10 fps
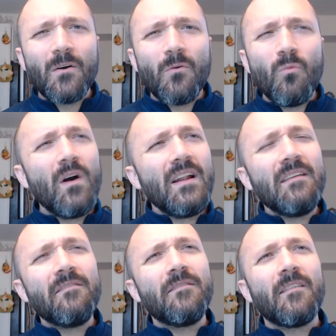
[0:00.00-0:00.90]
What
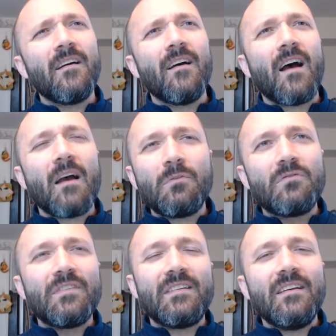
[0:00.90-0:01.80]
if I
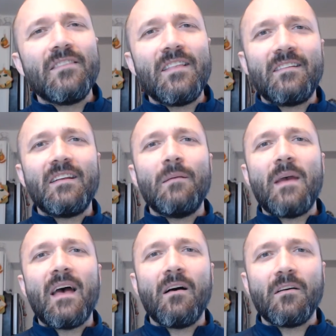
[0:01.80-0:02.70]
was receiving this
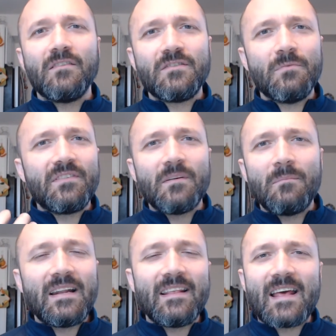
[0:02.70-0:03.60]
email and she was
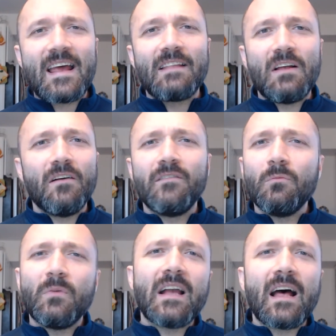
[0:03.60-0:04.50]
somebody that I loved
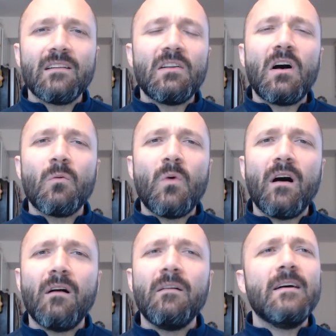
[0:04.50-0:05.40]
and we got along
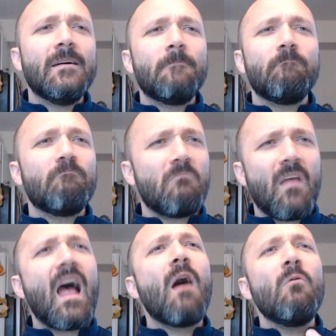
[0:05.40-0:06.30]
well?
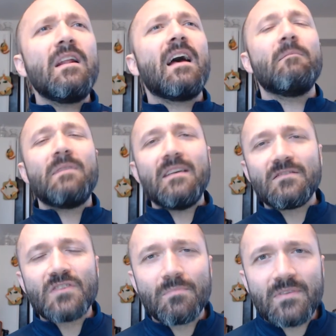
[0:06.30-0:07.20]
How would I be
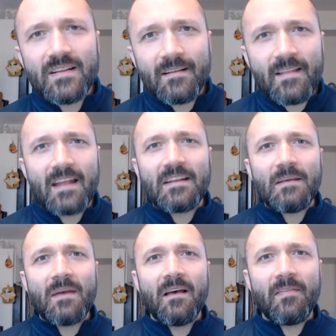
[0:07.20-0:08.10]
interpreting that
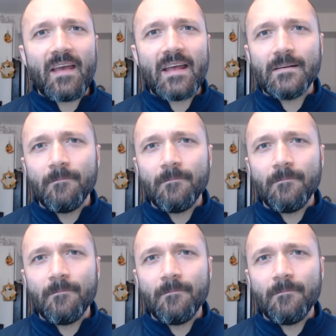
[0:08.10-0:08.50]
email then?